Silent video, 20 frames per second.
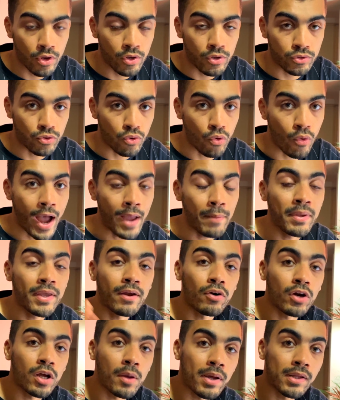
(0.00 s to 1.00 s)
So I'm here
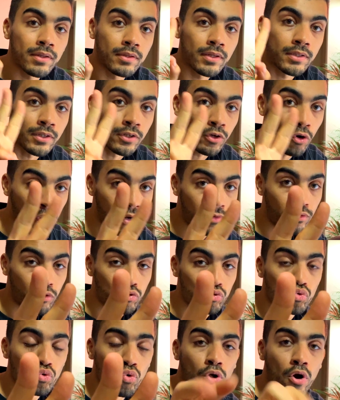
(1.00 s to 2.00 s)
recommending Enroy for
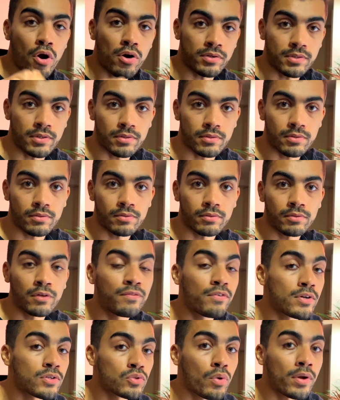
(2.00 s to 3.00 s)
two courses. The
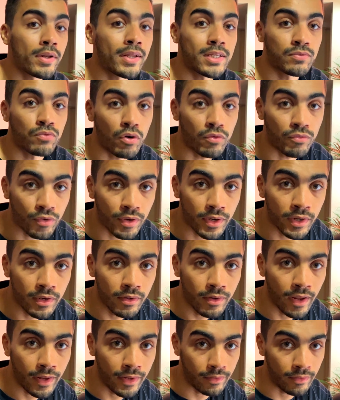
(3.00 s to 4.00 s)
first one is for free
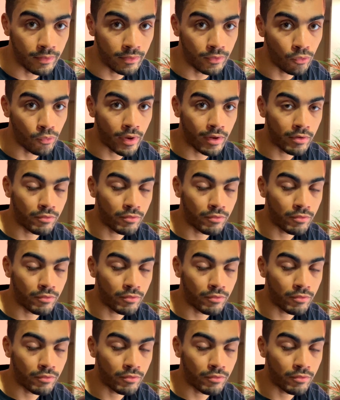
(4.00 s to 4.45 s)
and you can